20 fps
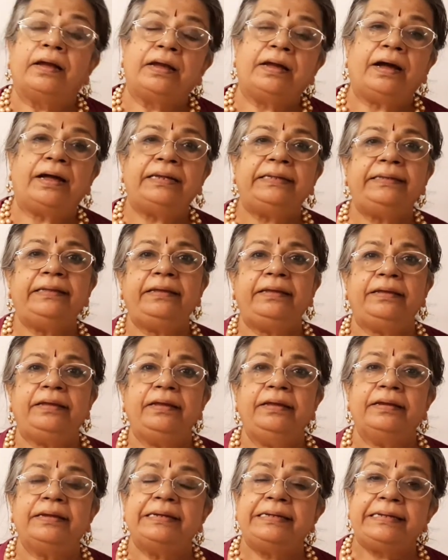
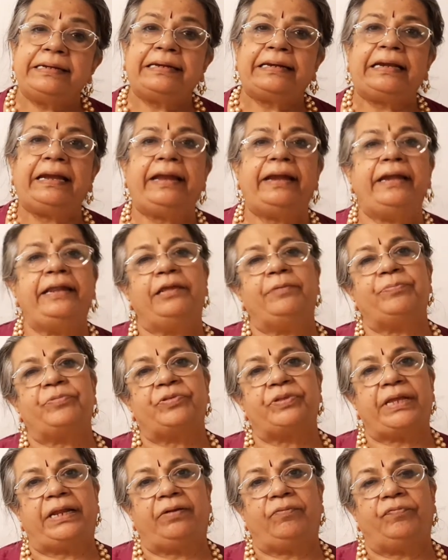Gandhi declared
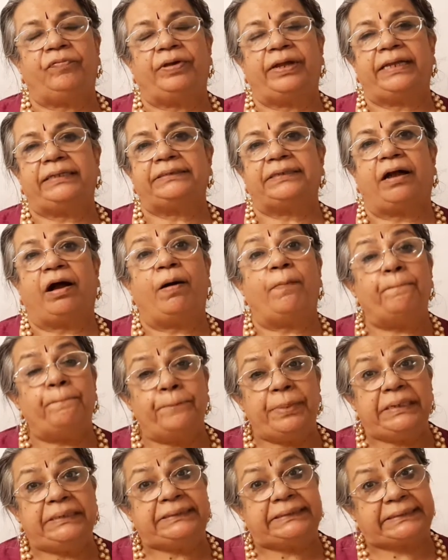himself as a
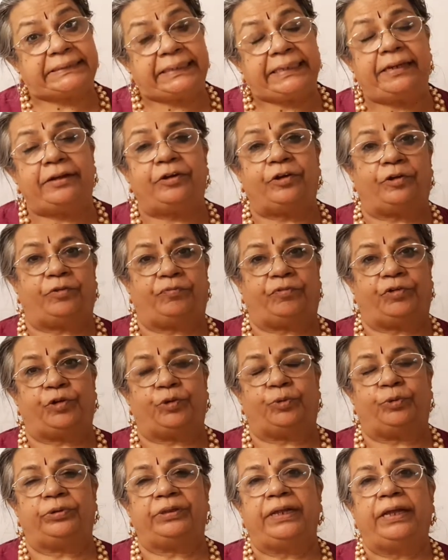humble seeker of
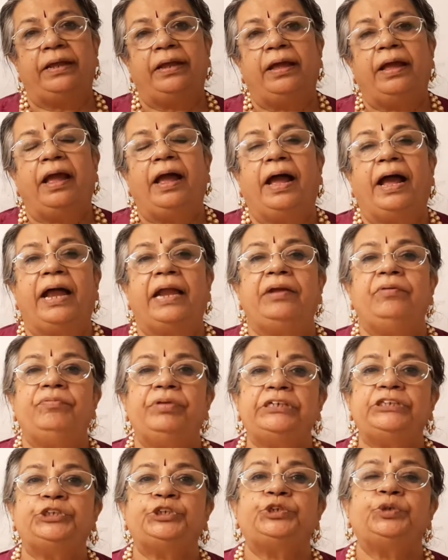truth and
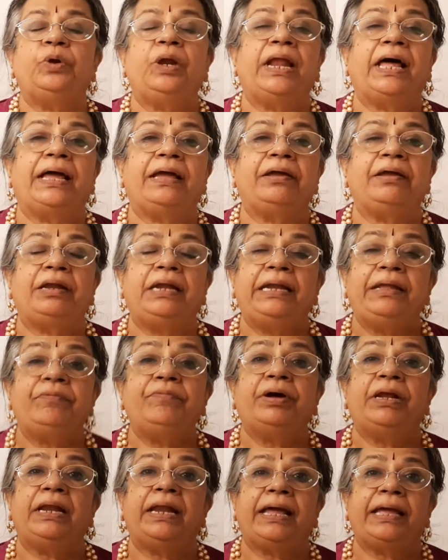wished to live
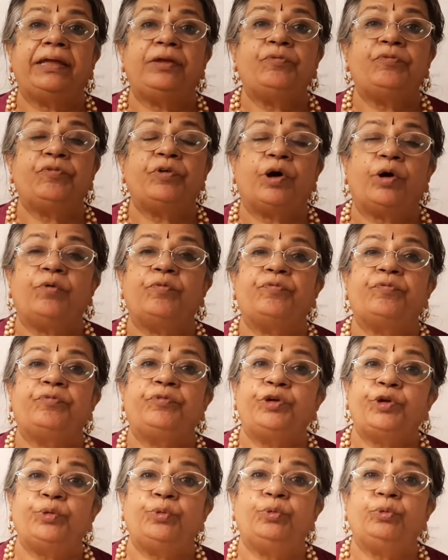a life of
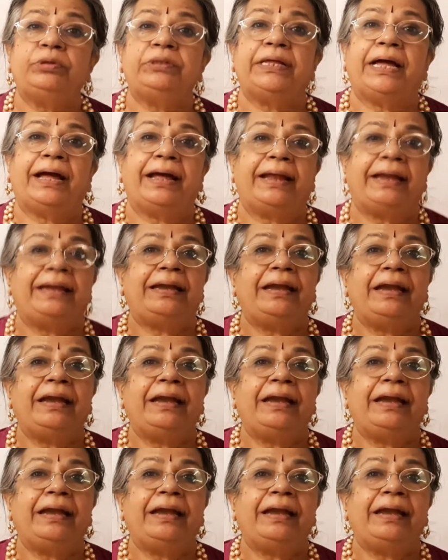truth and